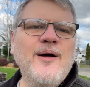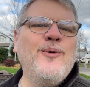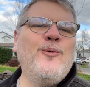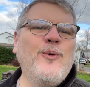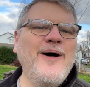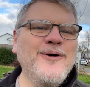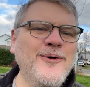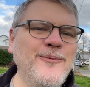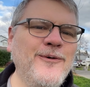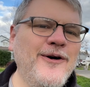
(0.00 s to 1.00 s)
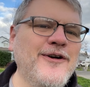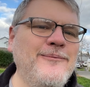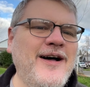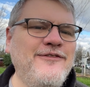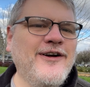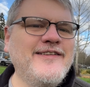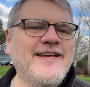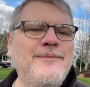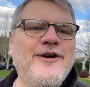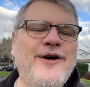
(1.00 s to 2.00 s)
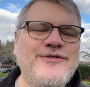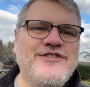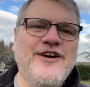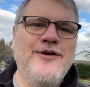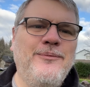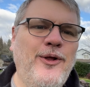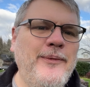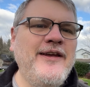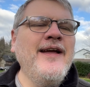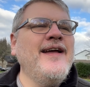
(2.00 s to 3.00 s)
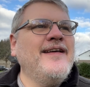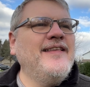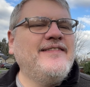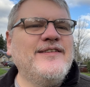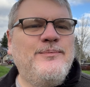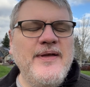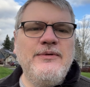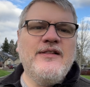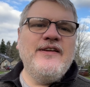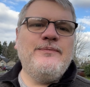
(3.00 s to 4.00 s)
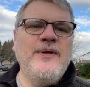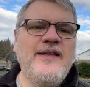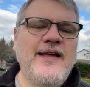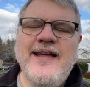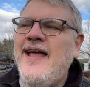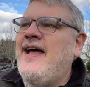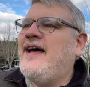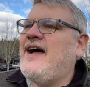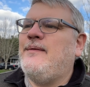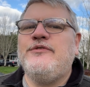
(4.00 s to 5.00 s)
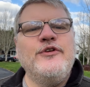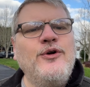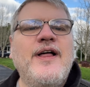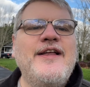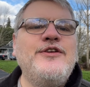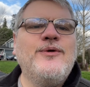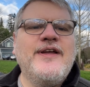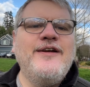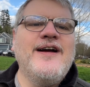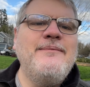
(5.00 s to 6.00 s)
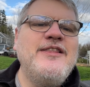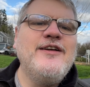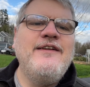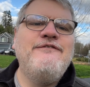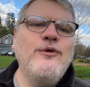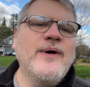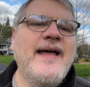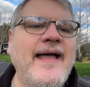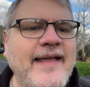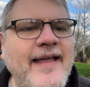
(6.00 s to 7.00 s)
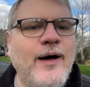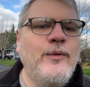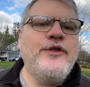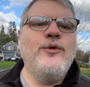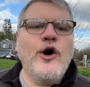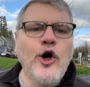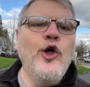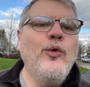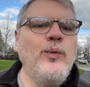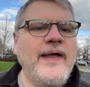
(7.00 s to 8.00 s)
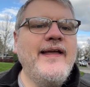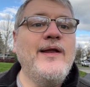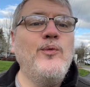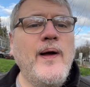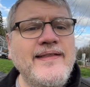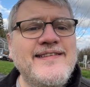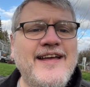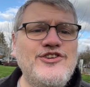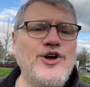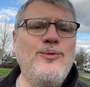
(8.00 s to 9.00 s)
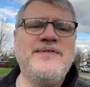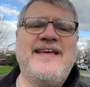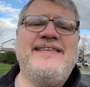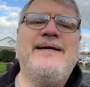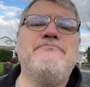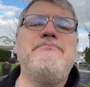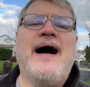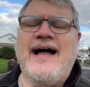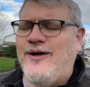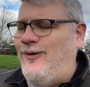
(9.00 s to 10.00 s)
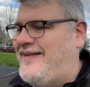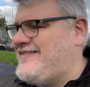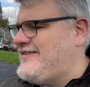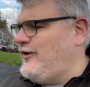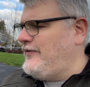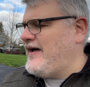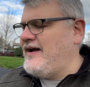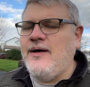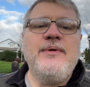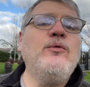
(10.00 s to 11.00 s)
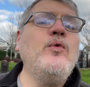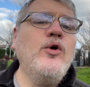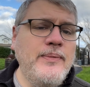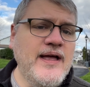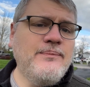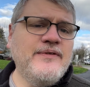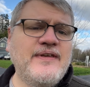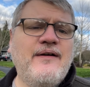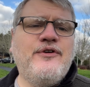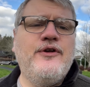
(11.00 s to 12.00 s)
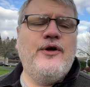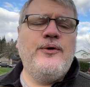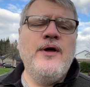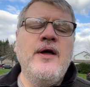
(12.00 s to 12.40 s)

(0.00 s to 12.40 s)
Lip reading: Welcome, my friends. I'm your host, Jared Bollman. This is Biblically Speaking, and I am so glad you are here. I've been looking forward to hanging out with you all week, and Wednesday's show was a debacle. It's still not up. It will be up this afternoon,